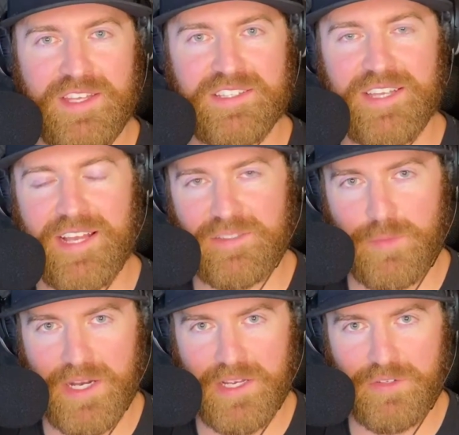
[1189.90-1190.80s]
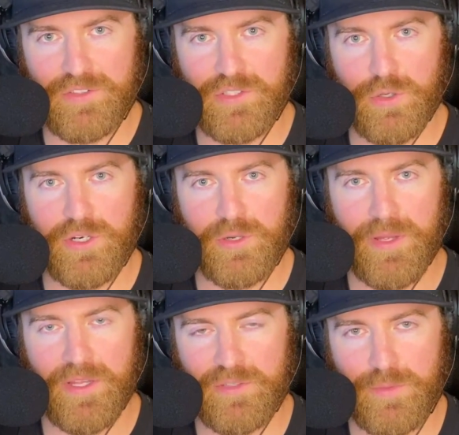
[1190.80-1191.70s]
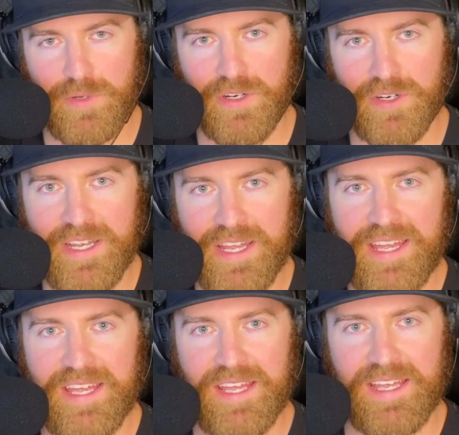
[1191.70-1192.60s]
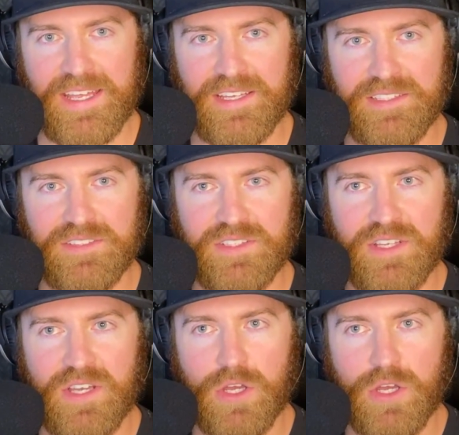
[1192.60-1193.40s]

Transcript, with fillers: this next milestone or benchmark is